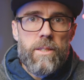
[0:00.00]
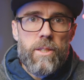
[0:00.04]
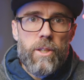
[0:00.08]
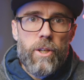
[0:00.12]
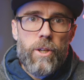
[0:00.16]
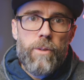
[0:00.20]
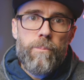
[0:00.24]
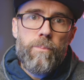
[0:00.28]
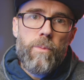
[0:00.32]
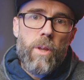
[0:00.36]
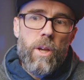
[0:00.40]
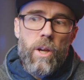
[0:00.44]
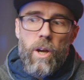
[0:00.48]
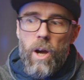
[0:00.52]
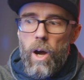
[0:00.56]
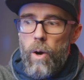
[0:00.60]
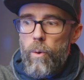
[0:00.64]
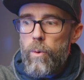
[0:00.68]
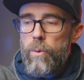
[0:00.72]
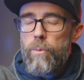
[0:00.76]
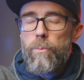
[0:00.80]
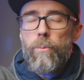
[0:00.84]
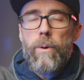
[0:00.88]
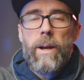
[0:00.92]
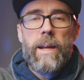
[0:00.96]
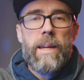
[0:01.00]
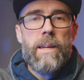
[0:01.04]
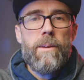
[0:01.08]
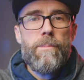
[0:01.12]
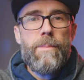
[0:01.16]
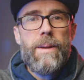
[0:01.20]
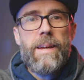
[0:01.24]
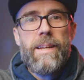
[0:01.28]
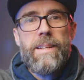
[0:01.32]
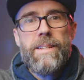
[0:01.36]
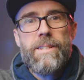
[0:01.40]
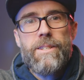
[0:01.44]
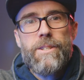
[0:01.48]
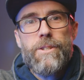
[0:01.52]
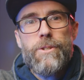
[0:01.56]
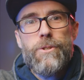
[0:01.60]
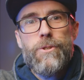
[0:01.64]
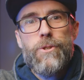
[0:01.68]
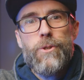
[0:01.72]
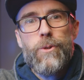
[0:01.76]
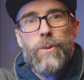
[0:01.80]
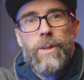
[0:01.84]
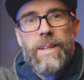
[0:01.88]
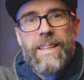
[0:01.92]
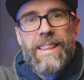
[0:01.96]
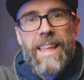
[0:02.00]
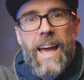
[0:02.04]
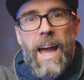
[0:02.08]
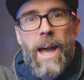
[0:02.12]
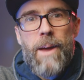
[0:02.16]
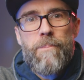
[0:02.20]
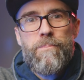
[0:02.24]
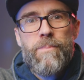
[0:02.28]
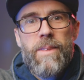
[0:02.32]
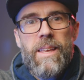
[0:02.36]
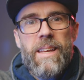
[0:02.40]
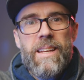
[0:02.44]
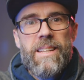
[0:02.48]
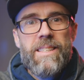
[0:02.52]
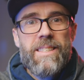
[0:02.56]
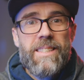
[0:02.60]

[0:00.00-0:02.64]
So I would recommend doing that.